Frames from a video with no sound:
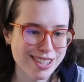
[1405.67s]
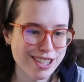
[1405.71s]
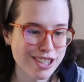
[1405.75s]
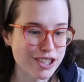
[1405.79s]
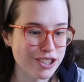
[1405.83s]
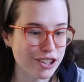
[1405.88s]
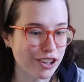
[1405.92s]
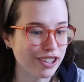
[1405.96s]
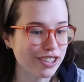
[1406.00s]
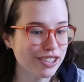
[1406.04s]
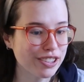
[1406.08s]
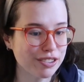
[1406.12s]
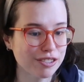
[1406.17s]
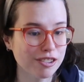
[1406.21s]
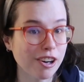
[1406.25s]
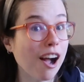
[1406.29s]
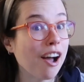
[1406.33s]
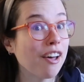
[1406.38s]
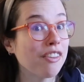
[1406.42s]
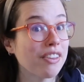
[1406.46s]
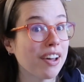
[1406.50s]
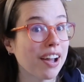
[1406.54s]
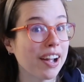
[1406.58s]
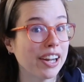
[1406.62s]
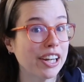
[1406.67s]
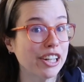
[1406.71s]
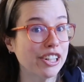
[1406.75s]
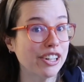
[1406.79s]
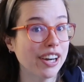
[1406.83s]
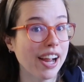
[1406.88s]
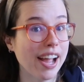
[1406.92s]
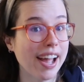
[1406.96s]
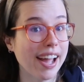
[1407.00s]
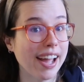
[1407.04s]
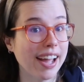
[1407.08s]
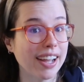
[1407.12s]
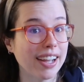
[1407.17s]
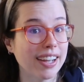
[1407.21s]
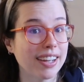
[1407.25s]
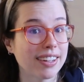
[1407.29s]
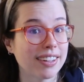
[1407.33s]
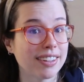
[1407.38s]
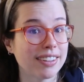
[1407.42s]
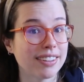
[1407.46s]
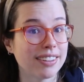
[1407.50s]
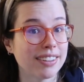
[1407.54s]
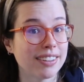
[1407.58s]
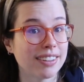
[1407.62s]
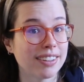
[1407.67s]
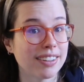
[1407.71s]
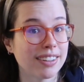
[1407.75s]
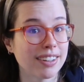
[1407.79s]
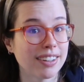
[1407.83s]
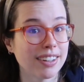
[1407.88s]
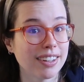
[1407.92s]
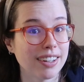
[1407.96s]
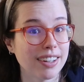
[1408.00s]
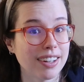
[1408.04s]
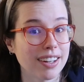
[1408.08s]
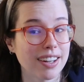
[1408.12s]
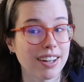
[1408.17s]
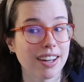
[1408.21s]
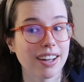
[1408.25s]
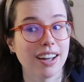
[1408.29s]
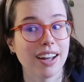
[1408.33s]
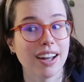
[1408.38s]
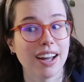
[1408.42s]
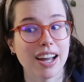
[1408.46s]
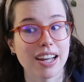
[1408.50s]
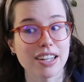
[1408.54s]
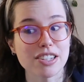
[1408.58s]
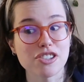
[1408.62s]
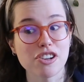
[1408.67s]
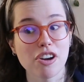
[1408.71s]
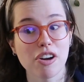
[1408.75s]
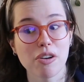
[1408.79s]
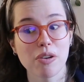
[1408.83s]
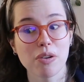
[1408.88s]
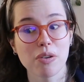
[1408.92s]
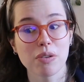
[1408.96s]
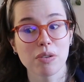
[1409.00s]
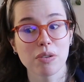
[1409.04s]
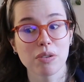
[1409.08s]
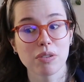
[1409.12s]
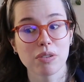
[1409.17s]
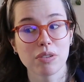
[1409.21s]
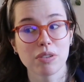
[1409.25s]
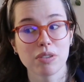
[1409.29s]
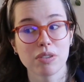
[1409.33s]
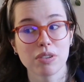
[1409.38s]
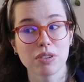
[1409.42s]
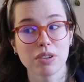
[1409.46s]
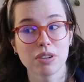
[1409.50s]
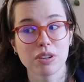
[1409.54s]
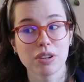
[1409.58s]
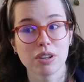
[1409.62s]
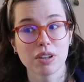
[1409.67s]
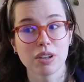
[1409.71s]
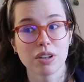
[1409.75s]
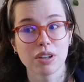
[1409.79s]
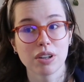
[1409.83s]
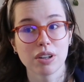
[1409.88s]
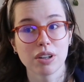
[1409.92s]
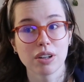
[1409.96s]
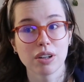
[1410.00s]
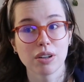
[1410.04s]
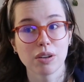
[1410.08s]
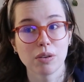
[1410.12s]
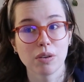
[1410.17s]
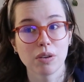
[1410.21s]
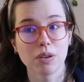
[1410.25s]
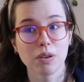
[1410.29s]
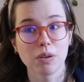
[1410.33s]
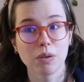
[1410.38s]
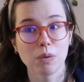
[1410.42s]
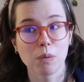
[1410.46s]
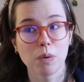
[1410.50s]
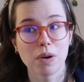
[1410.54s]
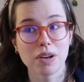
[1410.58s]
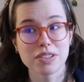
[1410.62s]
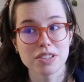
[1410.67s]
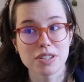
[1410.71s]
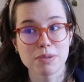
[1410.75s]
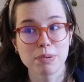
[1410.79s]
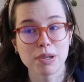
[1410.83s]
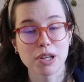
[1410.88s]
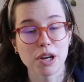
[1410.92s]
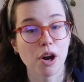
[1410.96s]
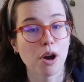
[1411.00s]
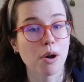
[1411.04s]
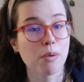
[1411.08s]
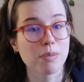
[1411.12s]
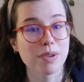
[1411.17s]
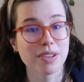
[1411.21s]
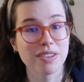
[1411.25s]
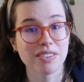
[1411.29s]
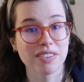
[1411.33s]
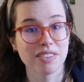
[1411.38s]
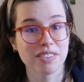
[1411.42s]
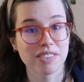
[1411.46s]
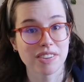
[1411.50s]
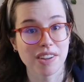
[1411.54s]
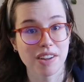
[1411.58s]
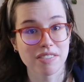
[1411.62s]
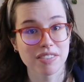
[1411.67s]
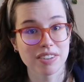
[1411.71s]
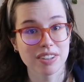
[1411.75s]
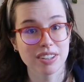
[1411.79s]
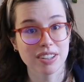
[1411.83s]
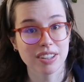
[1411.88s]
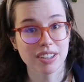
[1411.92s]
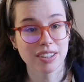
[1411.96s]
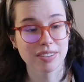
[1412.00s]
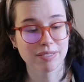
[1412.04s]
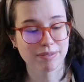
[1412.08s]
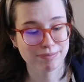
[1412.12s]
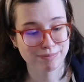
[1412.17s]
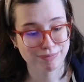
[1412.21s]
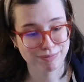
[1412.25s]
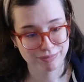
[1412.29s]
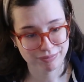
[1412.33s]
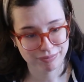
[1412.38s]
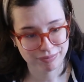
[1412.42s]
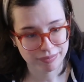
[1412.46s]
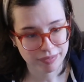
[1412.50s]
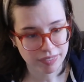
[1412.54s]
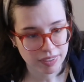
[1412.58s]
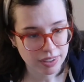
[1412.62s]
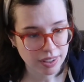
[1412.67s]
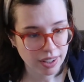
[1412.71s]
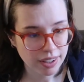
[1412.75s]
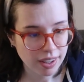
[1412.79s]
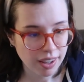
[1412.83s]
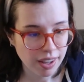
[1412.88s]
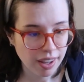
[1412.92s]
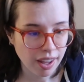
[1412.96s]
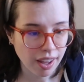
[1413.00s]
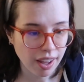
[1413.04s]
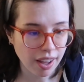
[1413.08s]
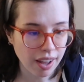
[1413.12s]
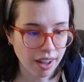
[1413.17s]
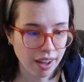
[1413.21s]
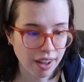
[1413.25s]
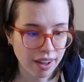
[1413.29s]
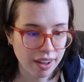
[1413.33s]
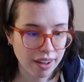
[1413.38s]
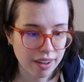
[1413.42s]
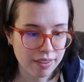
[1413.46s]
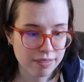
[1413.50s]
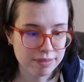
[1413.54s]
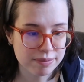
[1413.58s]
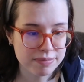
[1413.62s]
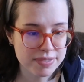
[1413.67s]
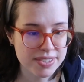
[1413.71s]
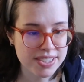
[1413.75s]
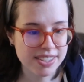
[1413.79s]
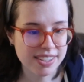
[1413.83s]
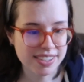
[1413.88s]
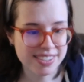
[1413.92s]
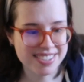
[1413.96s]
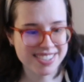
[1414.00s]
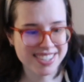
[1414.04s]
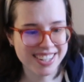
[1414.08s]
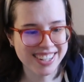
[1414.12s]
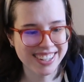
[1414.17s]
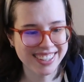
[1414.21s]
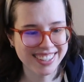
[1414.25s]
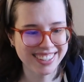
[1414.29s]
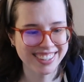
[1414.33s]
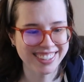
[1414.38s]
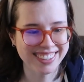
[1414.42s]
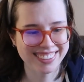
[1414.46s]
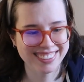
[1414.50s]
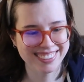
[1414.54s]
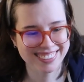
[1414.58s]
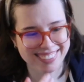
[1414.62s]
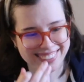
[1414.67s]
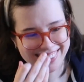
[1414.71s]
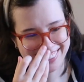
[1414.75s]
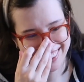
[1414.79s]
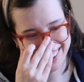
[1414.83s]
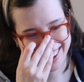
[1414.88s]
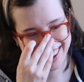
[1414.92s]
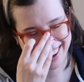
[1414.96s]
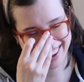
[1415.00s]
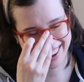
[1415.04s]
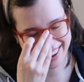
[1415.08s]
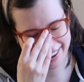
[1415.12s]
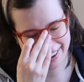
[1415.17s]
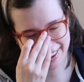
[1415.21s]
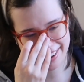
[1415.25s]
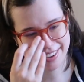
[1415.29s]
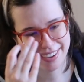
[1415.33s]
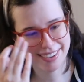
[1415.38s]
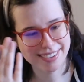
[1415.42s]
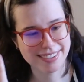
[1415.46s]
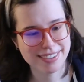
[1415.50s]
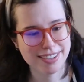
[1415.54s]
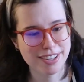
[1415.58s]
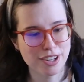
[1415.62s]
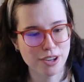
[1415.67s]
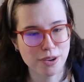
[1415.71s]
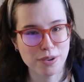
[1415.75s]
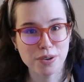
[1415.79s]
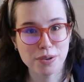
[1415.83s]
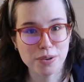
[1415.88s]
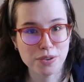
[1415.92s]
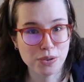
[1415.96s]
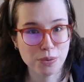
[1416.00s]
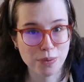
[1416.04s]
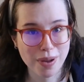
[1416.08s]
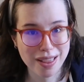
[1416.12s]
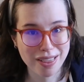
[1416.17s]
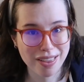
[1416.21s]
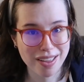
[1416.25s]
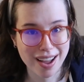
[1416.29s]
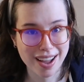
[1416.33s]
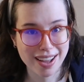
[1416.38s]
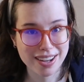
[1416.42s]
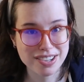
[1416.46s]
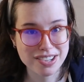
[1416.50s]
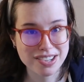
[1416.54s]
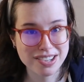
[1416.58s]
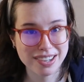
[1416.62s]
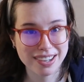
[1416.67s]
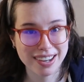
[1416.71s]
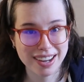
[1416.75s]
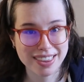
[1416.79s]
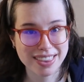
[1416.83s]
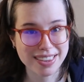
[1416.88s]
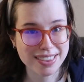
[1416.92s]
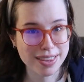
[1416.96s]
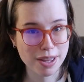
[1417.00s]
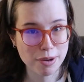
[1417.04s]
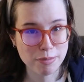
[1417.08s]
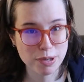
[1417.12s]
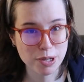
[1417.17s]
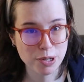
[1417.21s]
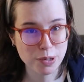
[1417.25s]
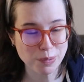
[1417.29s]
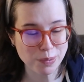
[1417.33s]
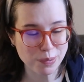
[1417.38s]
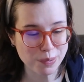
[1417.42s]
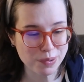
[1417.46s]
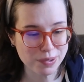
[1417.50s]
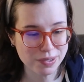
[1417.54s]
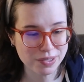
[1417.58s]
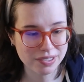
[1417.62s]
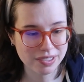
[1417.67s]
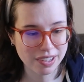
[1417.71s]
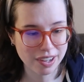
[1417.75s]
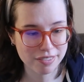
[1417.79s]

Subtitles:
Start a Roth IRA. I don't want to be homeless at 70. 16, go to a sweat lodge. I think that'd be cool.